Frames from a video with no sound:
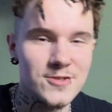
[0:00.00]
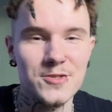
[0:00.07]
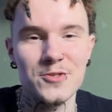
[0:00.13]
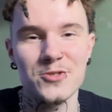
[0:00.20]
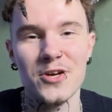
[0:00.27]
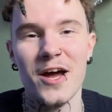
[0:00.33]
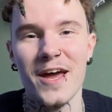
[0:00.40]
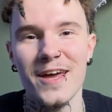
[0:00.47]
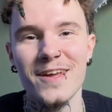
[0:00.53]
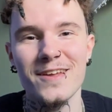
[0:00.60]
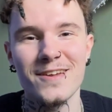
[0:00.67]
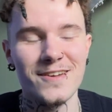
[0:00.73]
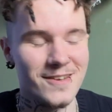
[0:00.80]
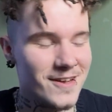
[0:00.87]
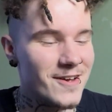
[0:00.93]
still try it
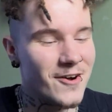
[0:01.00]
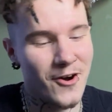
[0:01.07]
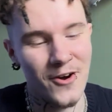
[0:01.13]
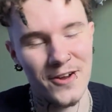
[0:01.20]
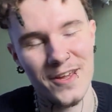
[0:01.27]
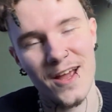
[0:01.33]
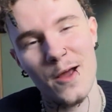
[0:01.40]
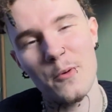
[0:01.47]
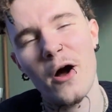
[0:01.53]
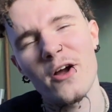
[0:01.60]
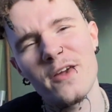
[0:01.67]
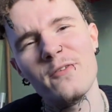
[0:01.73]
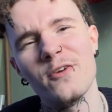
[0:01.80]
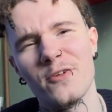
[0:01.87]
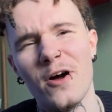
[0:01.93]
on camera. I'll
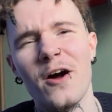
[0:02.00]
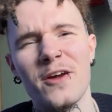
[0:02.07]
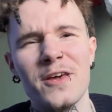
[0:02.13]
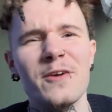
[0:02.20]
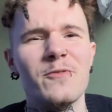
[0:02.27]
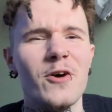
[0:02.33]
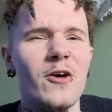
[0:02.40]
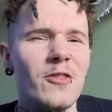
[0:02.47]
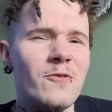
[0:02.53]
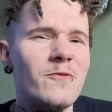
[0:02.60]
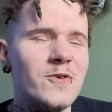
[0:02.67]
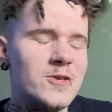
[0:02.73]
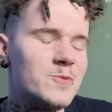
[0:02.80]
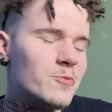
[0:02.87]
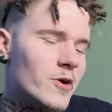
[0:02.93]
give y'all the
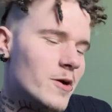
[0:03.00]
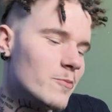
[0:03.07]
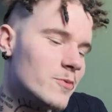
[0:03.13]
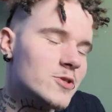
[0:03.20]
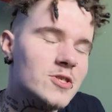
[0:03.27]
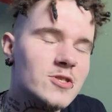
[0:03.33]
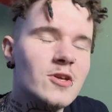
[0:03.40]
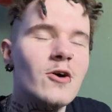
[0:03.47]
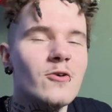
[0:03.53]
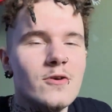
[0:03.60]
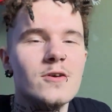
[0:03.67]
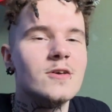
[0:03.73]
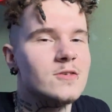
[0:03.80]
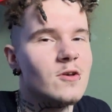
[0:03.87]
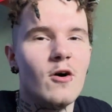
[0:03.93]
first bite, but just know
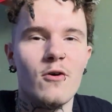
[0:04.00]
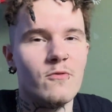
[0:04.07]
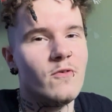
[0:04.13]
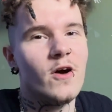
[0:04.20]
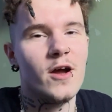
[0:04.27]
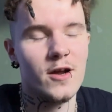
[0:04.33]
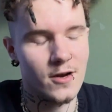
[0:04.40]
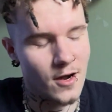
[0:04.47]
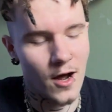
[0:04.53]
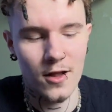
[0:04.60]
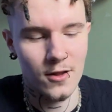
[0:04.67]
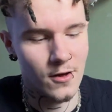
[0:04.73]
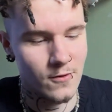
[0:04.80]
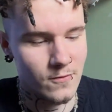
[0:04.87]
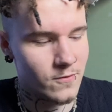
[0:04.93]
it's all fire. I
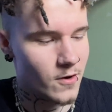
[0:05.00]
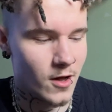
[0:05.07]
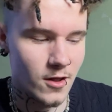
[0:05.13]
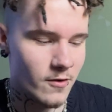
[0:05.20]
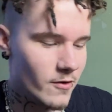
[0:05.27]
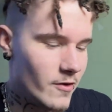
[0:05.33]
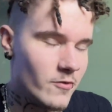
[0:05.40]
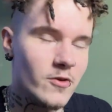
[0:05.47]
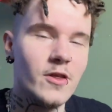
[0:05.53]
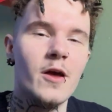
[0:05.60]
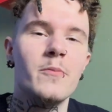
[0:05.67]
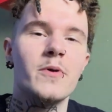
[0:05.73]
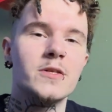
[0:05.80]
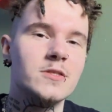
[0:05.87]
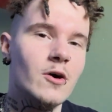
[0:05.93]
love everything I
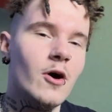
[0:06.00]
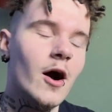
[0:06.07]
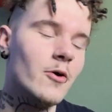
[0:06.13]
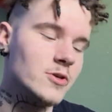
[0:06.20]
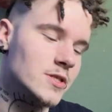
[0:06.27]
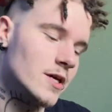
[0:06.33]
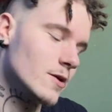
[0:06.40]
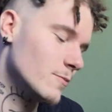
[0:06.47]
picked up. I always get